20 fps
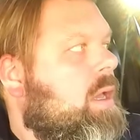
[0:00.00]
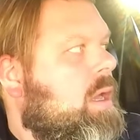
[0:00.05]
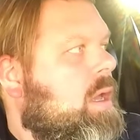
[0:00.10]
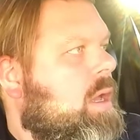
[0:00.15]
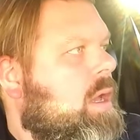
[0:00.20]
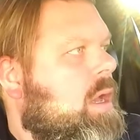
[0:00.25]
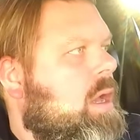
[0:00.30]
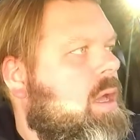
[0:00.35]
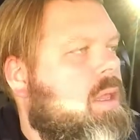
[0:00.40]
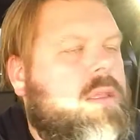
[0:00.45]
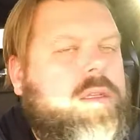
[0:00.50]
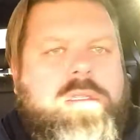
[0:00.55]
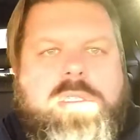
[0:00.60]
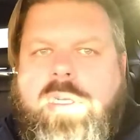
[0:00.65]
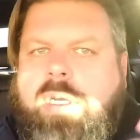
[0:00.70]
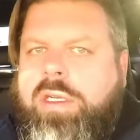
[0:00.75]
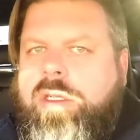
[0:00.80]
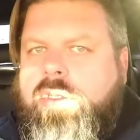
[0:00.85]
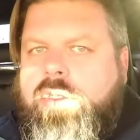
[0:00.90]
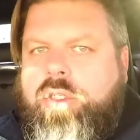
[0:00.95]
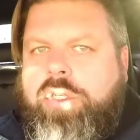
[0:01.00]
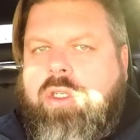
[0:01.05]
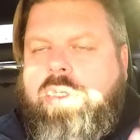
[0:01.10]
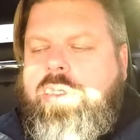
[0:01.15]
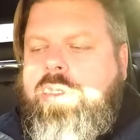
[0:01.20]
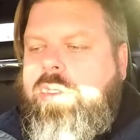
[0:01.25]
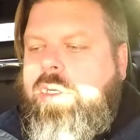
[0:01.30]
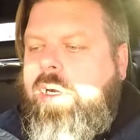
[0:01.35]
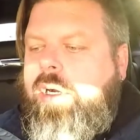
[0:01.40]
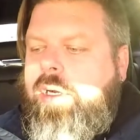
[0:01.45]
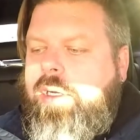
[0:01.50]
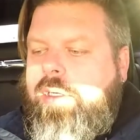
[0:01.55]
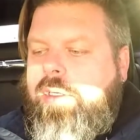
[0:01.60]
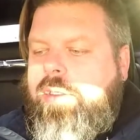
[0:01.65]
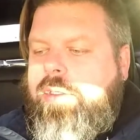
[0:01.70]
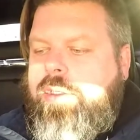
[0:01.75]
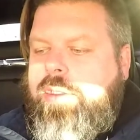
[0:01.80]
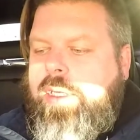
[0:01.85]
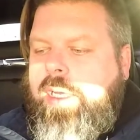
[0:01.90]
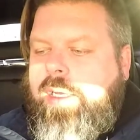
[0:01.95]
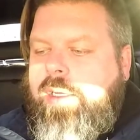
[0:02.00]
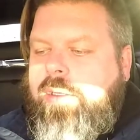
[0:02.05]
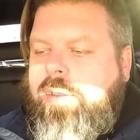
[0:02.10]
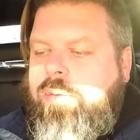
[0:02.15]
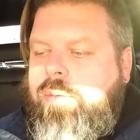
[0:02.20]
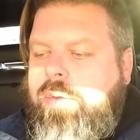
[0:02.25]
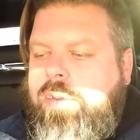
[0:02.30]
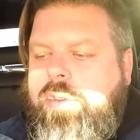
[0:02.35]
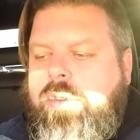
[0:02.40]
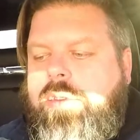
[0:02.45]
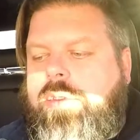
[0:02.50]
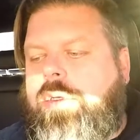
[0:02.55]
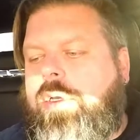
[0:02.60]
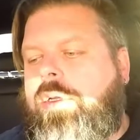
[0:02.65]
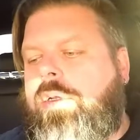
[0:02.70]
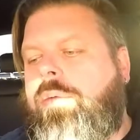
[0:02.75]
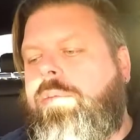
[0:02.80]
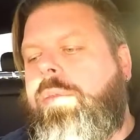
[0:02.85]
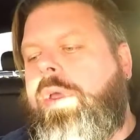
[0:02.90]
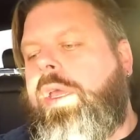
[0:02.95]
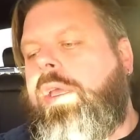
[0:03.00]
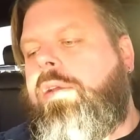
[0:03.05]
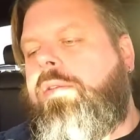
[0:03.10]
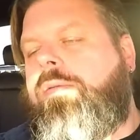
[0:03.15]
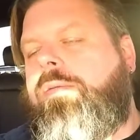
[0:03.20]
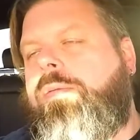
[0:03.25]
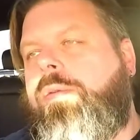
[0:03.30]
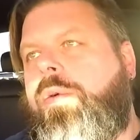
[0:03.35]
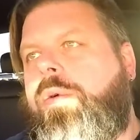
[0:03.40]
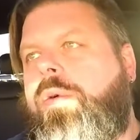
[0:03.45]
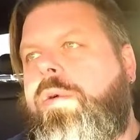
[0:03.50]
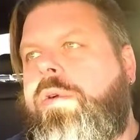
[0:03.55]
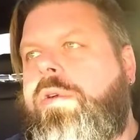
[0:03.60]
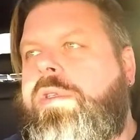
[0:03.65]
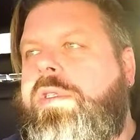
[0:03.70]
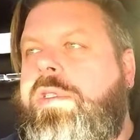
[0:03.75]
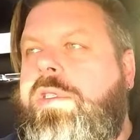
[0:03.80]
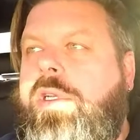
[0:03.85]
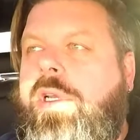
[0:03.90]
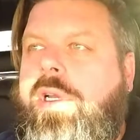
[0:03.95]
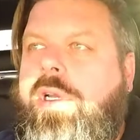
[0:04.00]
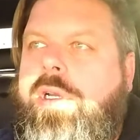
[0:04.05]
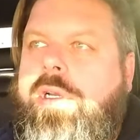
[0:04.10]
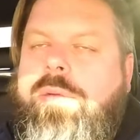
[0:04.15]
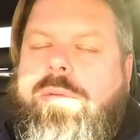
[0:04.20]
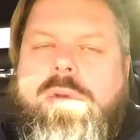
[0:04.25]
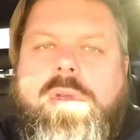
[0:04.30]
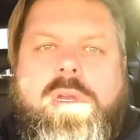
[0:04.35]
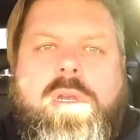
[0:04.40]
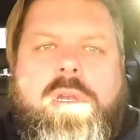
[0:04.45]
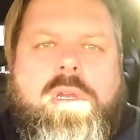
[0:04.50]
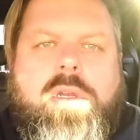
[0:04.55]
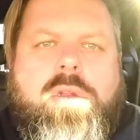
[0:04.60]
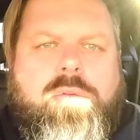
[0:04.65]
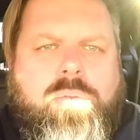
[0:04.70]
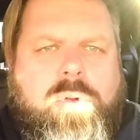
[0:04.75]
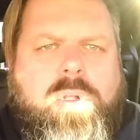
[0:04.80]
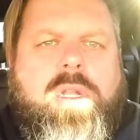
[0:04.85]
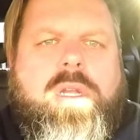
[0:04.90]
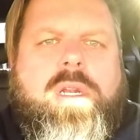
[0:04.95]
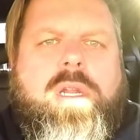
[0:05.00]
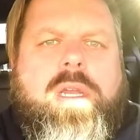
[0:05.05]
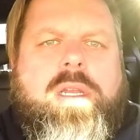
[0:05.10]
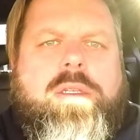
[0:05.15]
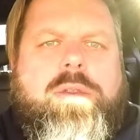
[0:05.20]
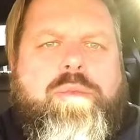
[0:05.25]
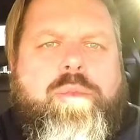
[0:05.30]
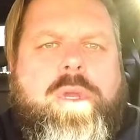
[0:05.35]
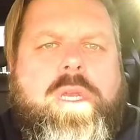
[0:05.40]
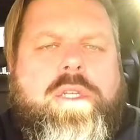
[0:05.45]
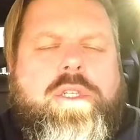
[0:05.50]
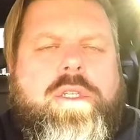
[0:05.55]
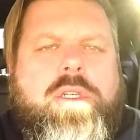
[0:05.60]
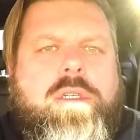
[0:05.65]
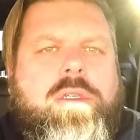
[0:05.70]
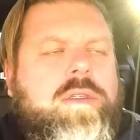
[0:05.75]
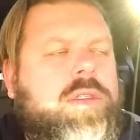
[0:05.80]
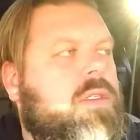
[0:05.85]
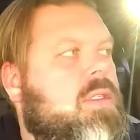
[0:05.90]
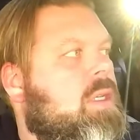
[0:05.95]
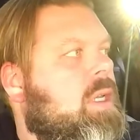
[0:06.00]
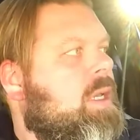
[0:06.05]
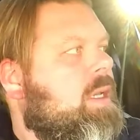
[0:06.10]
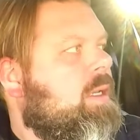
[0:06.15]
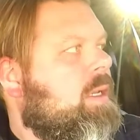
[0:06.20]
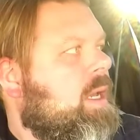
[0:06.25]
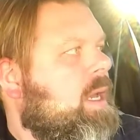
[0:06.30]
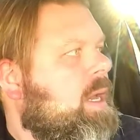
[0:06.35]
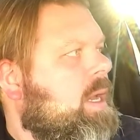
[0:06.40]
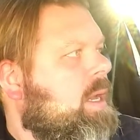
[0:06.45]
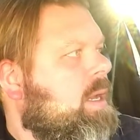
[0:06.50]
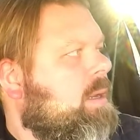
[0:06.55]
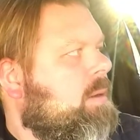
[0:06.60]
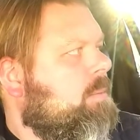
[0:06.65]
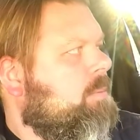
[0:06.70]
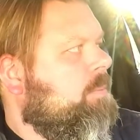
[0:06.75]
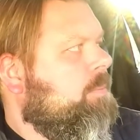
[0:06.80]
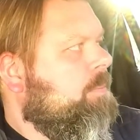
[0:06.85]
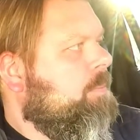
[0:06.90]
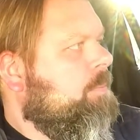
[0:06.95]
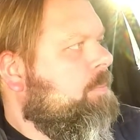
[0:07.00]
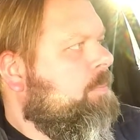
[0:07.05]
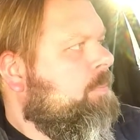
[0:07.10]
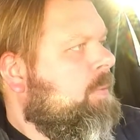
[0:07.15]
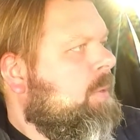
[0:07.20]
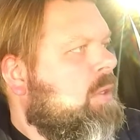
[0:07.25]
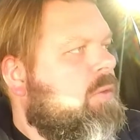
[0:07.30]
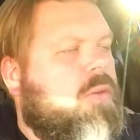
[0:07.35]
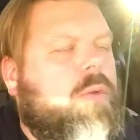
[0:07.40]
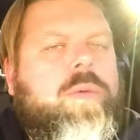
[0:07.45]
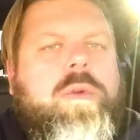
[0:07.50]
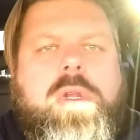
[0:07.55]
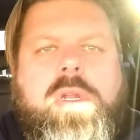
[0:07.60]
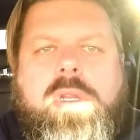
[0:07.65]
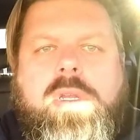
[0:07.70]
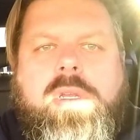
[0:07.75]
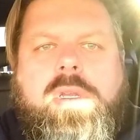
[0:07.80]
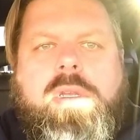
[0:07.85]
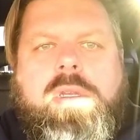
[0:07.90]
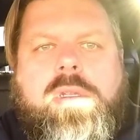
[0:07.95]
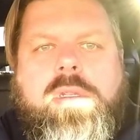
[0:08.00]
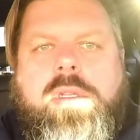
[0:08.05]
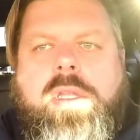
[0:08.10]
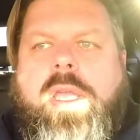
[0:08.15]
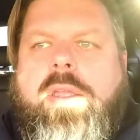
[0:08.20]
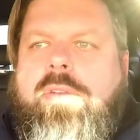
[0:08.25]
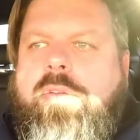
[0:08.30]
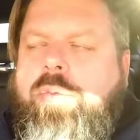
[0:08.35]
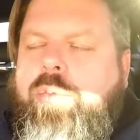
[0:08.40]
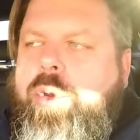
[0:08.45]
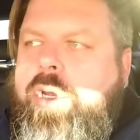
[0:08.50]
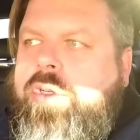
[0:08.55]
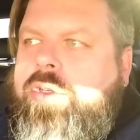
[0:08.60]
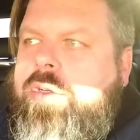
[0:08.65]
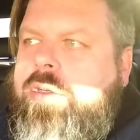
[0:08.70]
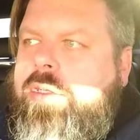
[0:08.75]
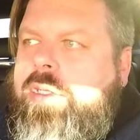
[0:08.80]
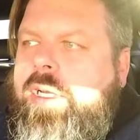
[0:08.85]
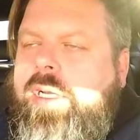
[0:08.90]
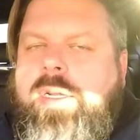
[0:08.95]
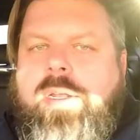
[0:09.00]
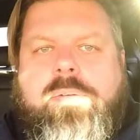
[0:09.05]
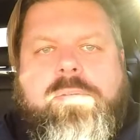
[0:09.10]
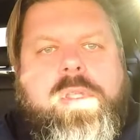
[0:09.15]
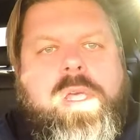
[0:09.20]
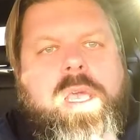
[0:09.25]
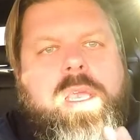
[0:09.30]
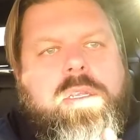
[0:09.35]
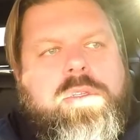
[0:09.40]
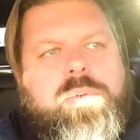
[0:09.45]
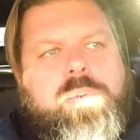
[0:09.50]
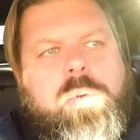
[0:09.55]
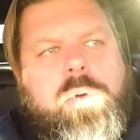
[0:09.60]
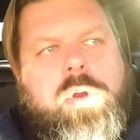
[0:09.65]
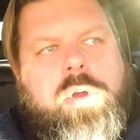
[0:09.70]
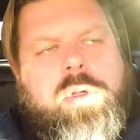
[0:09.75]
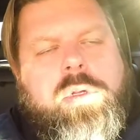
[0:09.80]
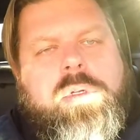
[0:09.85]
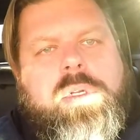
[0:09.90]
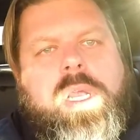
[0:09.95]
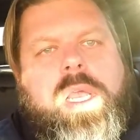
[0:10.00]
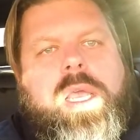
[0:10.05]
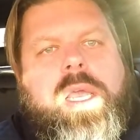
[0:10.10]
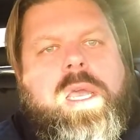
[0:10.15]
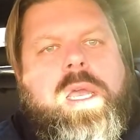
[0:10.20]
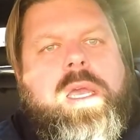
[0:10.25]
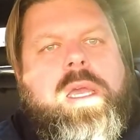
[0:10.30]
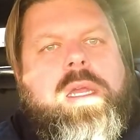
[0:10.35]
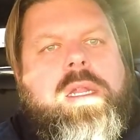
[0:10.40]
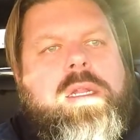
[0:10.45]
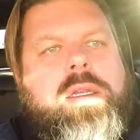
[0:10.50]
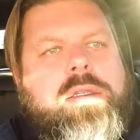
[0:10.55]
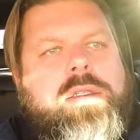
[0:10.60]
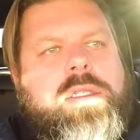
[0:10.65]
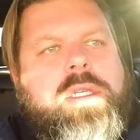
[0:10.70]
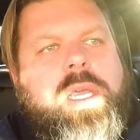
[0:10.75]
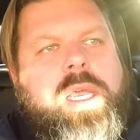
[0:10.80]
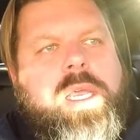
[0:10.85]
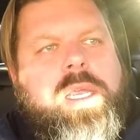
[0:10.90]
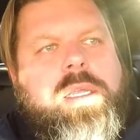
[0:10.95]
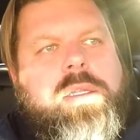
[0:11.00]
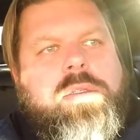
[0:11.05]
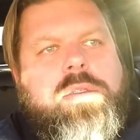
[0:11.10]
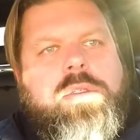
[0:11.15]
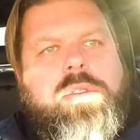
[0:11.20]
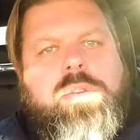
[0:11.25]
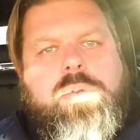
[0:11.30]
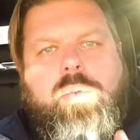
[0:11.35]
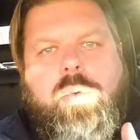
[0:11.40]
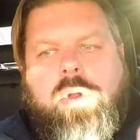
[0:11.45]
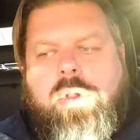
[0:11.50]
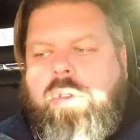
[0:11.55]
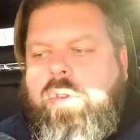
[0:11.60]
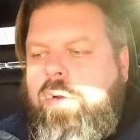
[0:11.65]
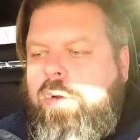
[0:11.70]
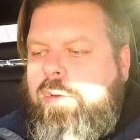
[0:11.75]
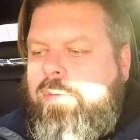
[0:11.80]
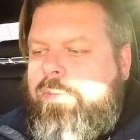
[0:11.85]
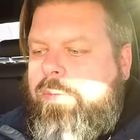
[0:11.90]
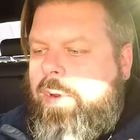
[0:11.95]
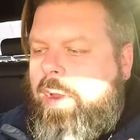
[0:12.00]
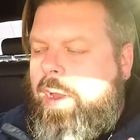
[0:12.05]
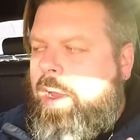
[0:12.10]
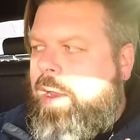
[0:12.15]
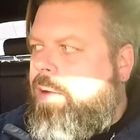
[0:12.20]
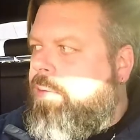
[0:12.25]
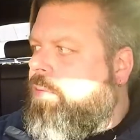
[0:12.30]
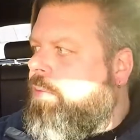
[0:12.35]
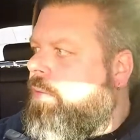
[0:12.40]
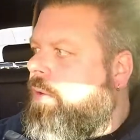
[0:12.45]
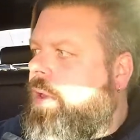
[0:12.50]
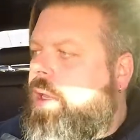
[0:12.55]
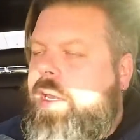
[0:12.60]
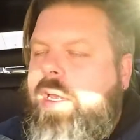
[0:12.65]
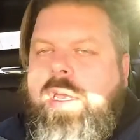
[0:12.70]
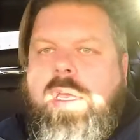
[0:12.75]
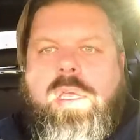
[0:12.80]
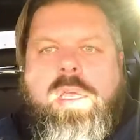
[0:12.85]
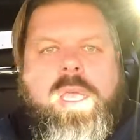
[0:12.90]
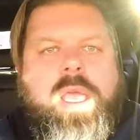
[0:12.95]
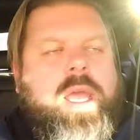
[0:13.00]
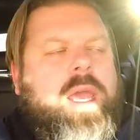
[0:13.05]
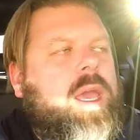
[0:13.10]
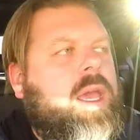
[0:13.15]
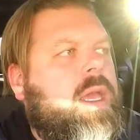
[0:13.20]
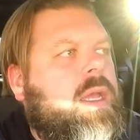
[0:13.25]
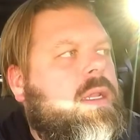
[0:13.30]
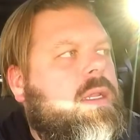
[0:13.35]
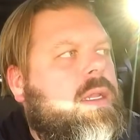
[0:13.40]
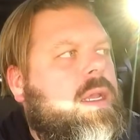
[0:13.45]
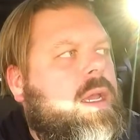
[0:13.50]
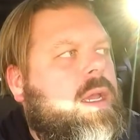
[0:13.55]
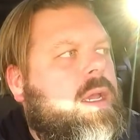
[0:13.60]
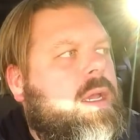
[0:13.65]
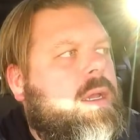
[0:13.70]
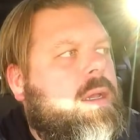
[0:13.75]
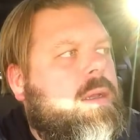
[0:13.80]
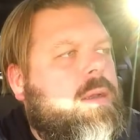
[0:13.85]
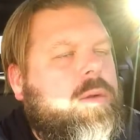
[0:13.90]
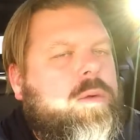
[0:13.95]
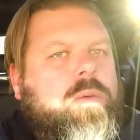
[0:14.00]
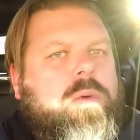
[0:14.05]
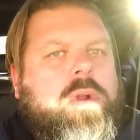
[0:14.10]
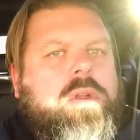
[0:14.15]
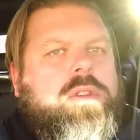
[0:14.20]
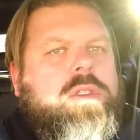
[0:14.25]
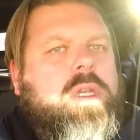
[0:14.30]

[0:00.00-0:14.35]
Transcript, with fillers: The sun is just starting to set, which is gonna make for some really nice pictures. So we're gonna get some pictures done of the X1 and Hassan's 135, and we're also